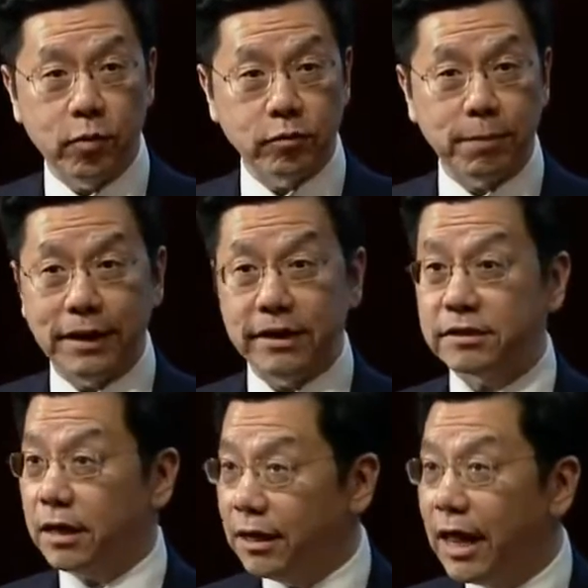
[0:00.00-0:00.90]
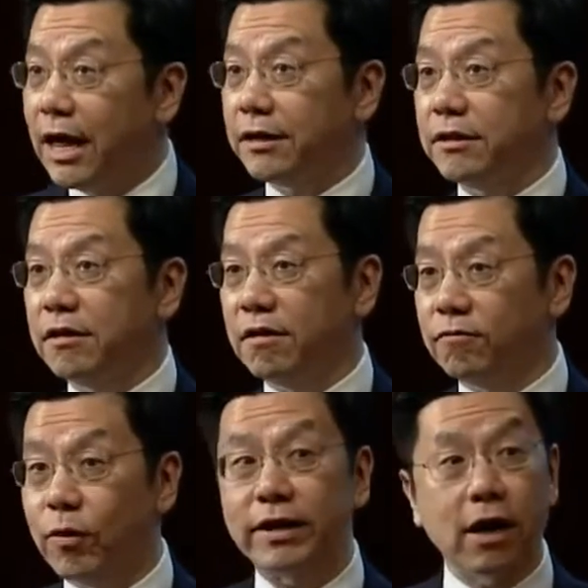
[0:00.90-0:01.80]
will replace a lot
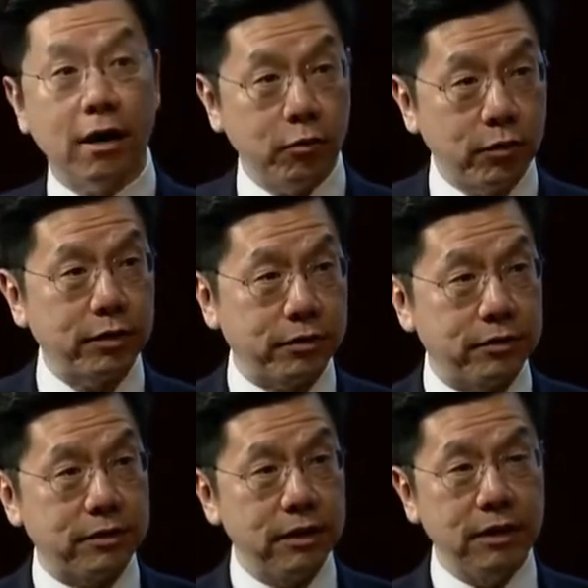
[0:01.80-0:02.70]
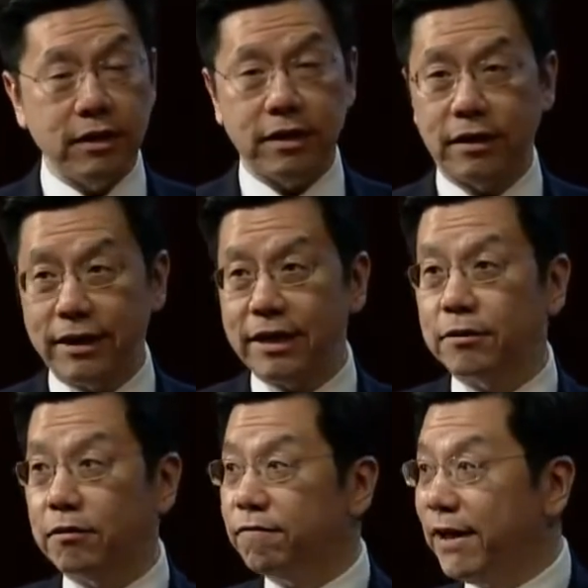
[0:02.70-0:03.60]
of white-collar workers in legal,